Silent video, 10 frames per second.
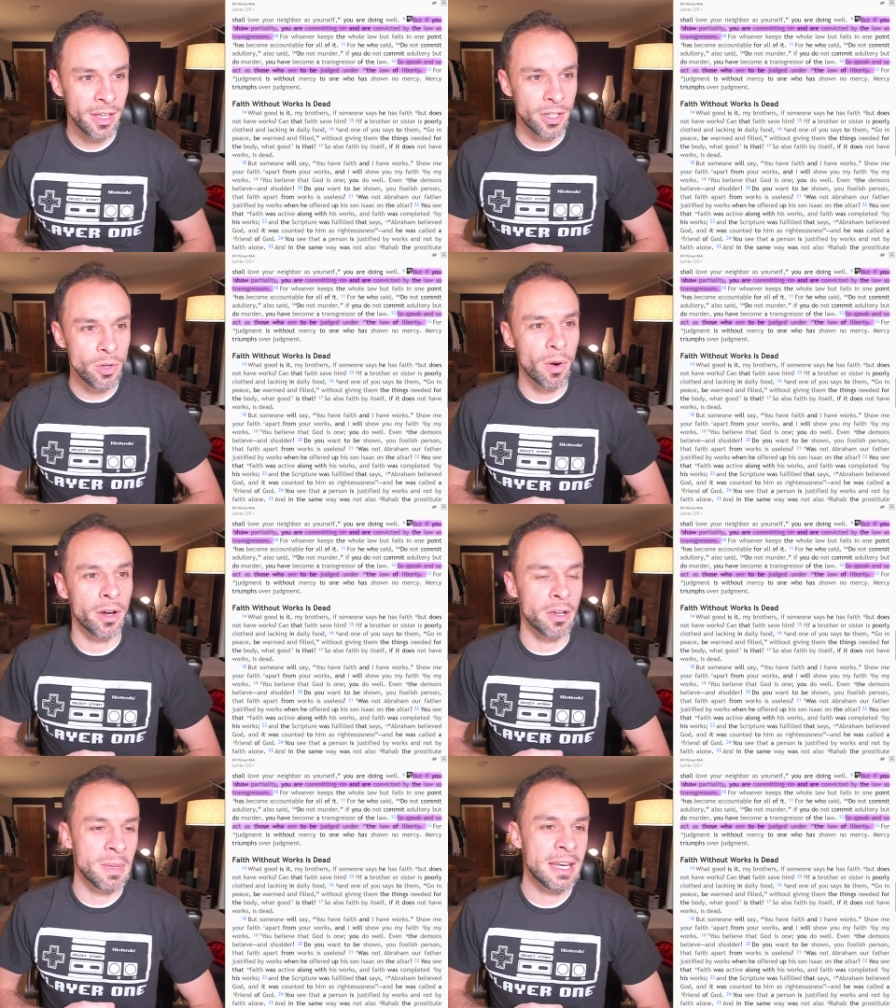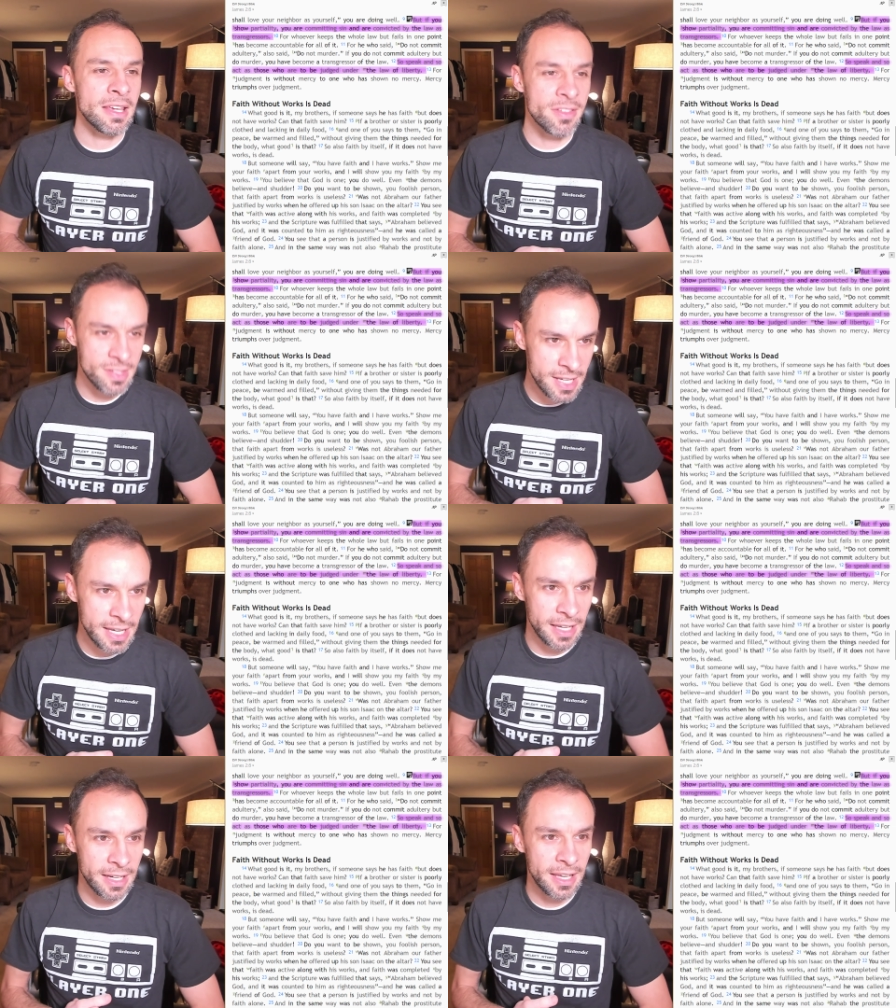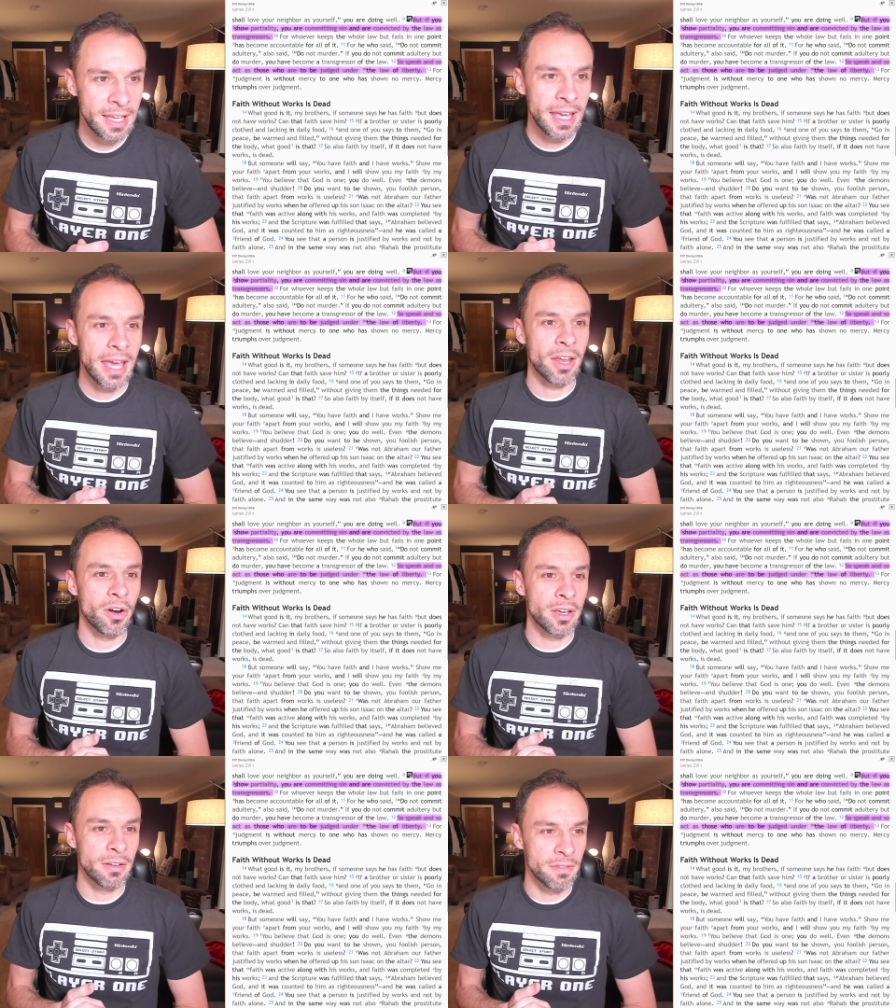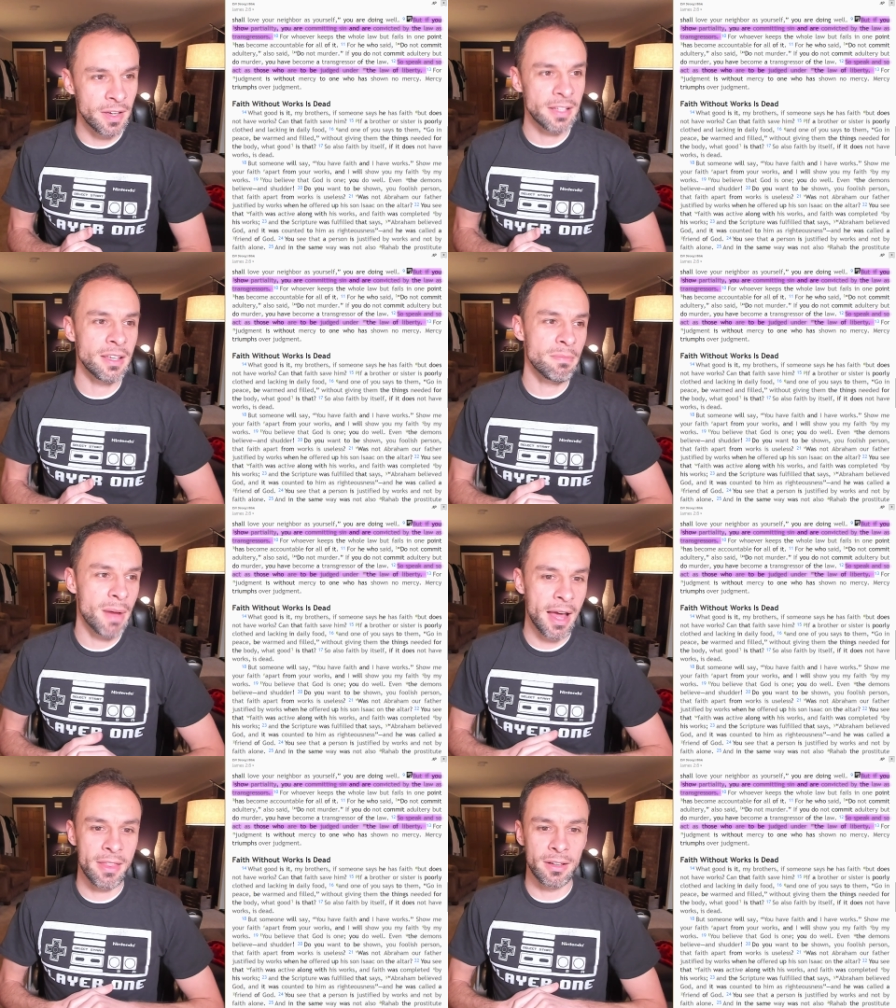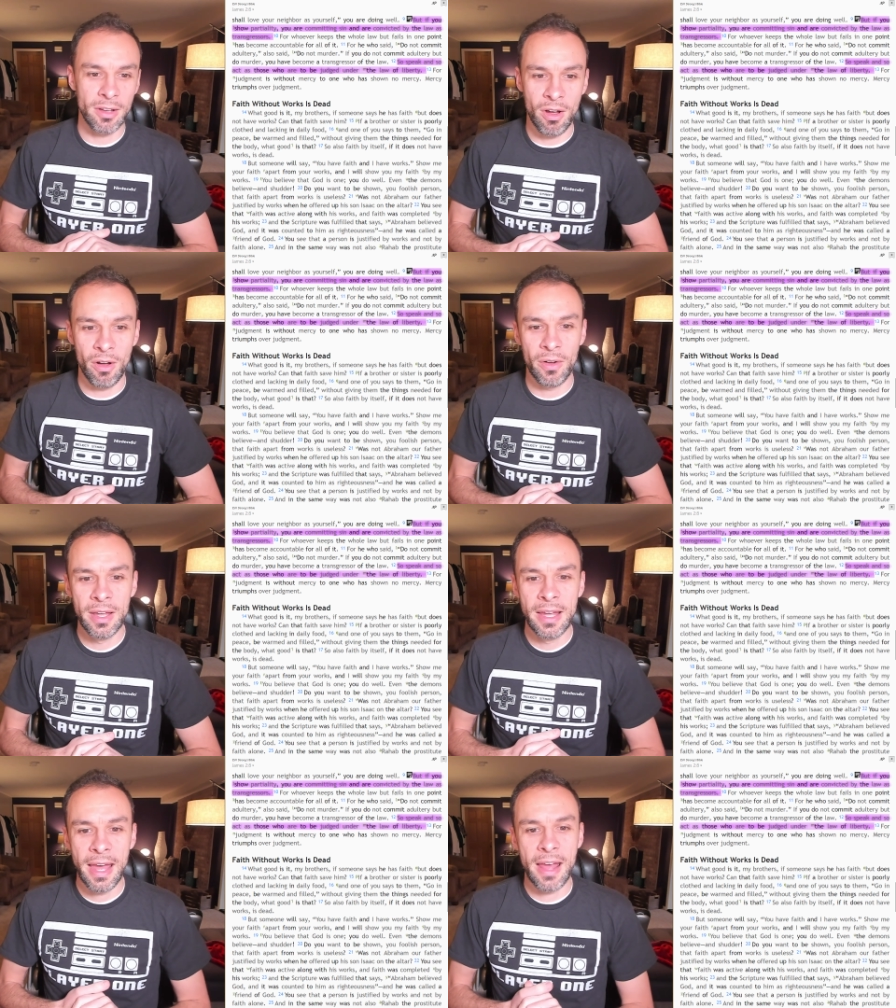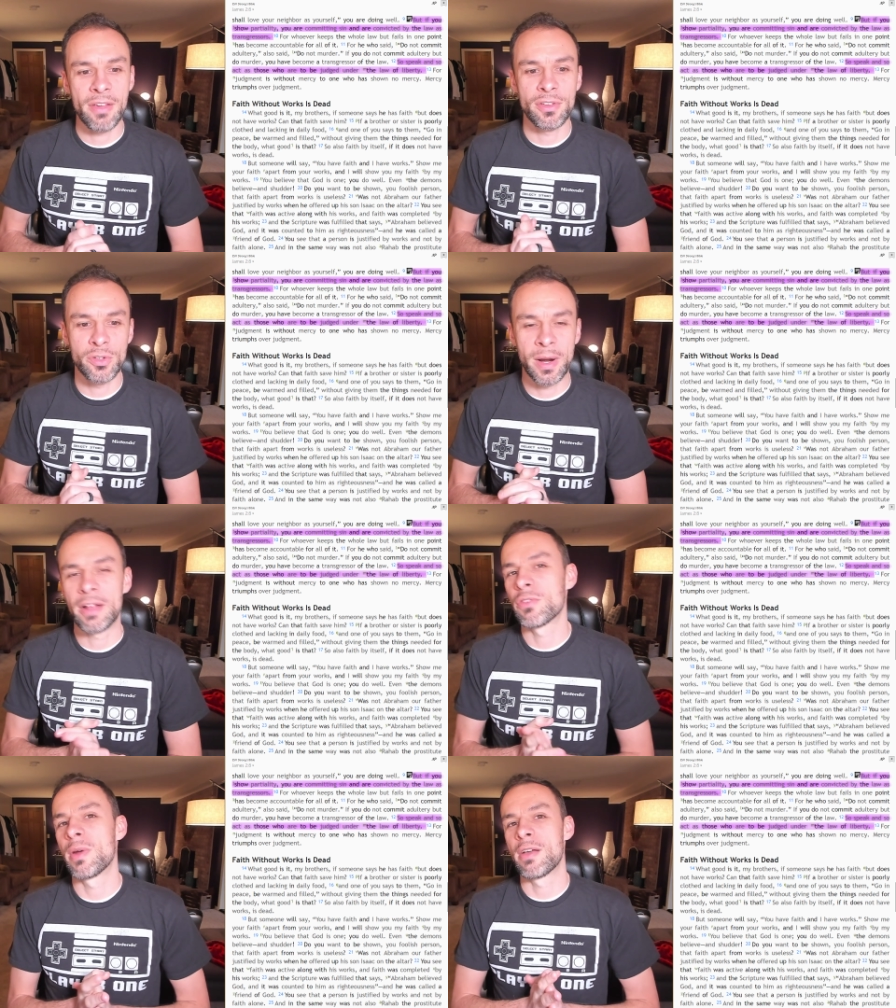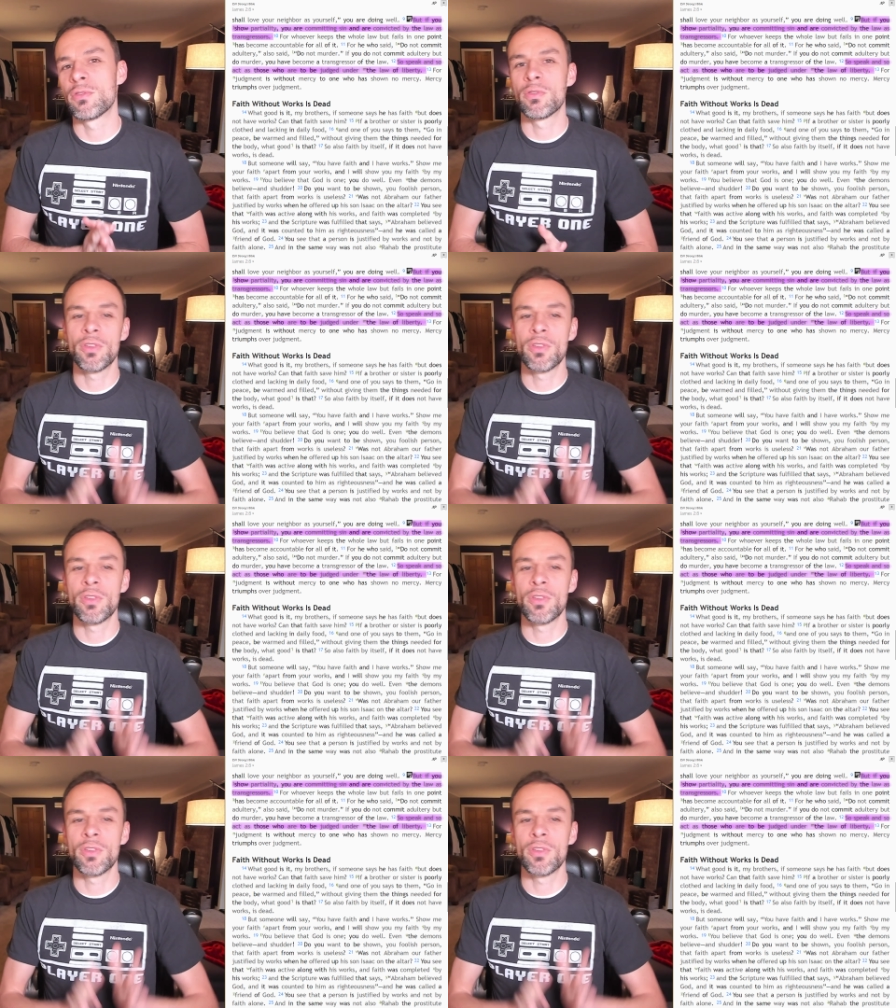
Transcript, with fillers: you are committing sin and are convicted by the law as a transgressor.